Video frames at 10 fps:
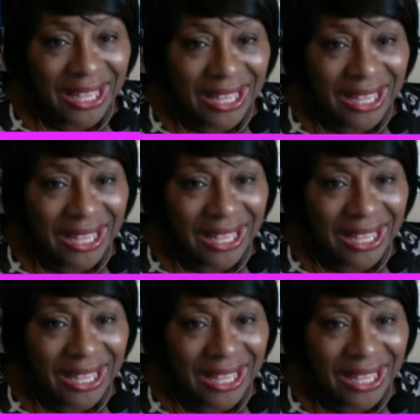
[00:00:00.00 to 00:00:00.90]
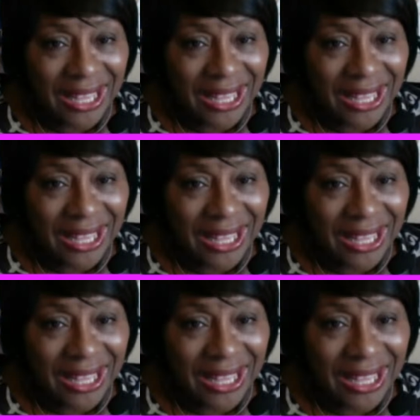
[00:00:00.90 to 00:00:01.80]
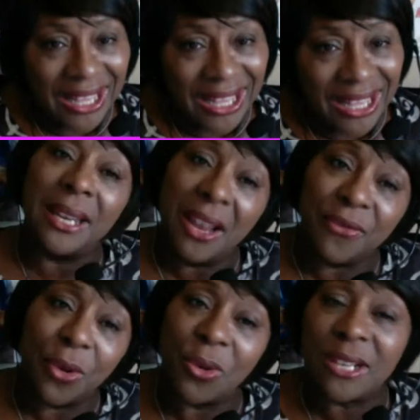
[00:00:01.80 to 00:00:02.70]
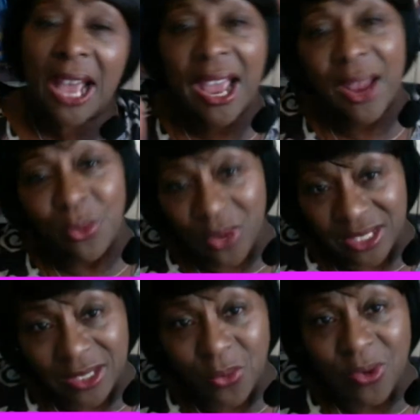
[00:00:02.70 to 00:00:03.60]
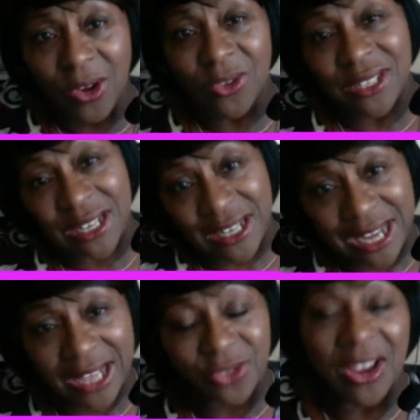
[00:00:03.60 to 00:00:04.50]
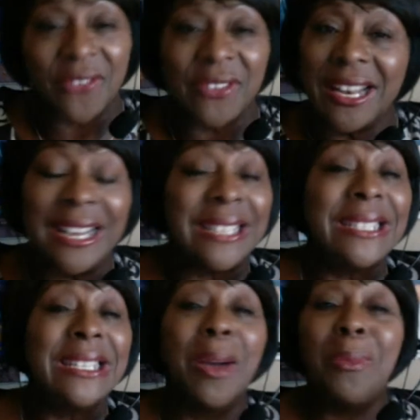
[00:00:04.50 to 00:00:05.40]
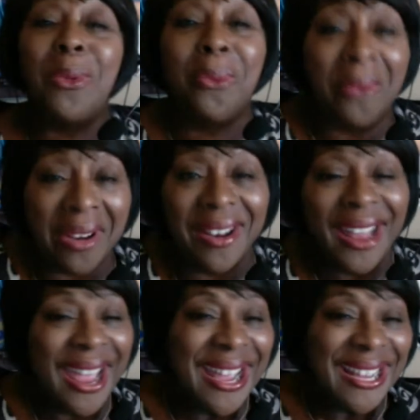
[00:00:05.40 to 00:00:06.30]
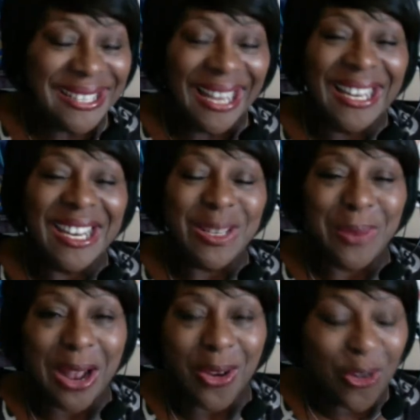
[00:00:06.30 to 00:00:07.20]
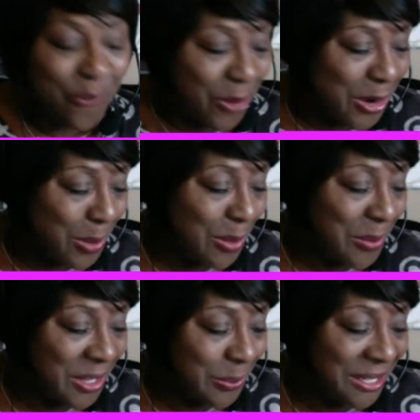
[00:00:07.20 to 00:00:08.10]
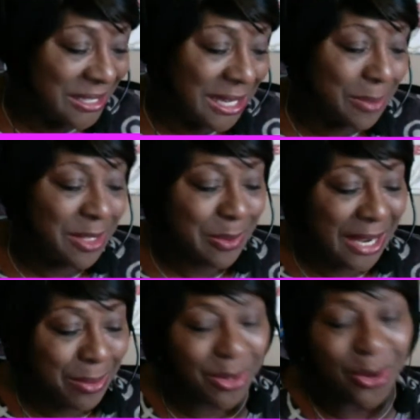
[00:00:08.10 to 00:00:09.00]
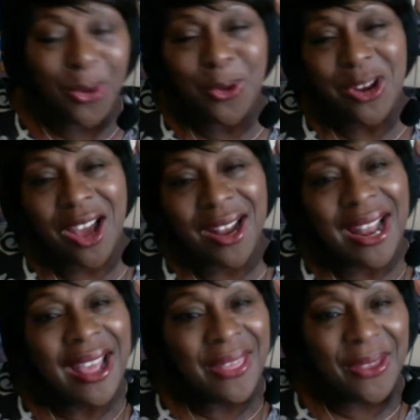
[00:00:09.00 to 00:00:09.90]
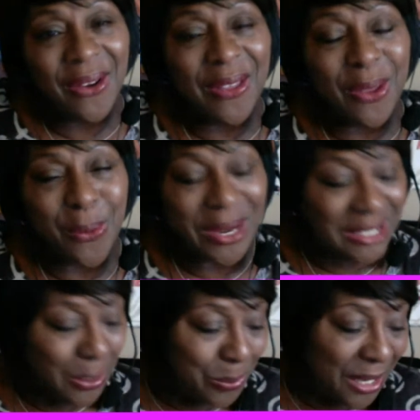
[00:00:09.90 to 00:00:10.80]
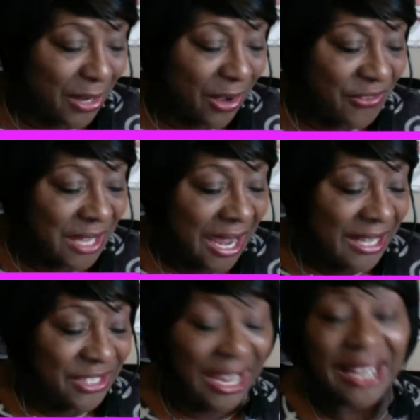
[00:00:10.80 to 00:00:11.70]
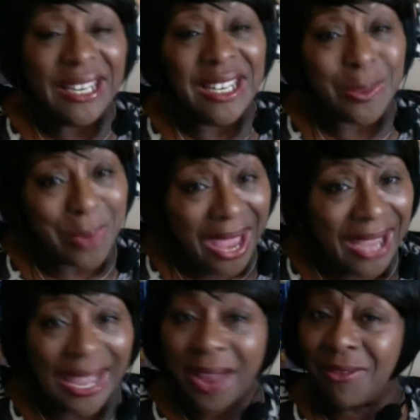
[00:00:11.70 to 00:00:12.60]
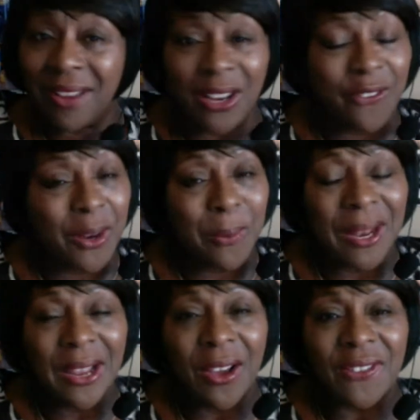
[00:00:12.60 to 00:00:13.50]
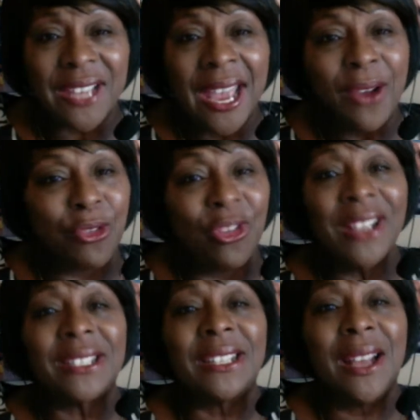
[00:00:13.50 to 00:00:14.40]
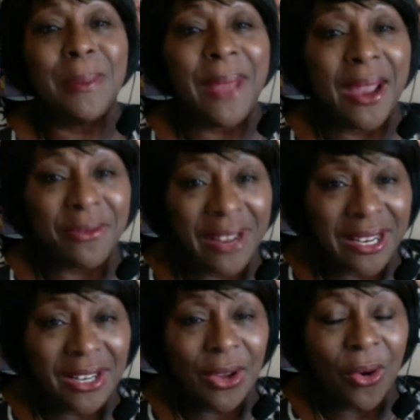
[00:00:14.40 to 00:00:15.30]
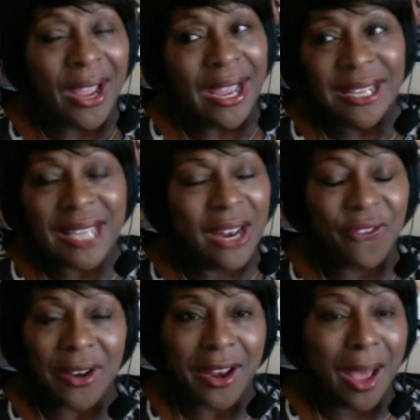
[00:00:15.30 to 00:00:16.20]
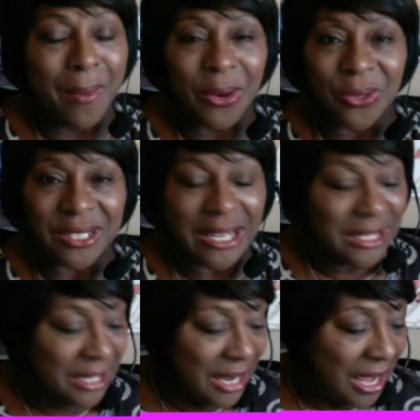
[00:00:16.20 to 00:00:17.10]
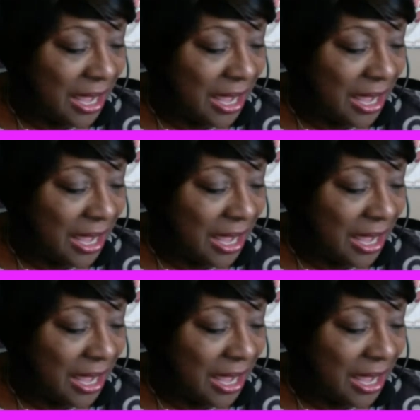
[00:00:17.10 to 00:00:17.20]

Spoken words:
Jalen. Well, no, maybe not, because Jalen left Roll Tide, went somewhere else, and then got drafted and is number one. Jalen has been out hurt for a couple of months, but his team has been able to hold on. They're on their way to the playoffs. Jalen is back and ready for the playoffs, rested up and ready to go. He's had a phenomenal season.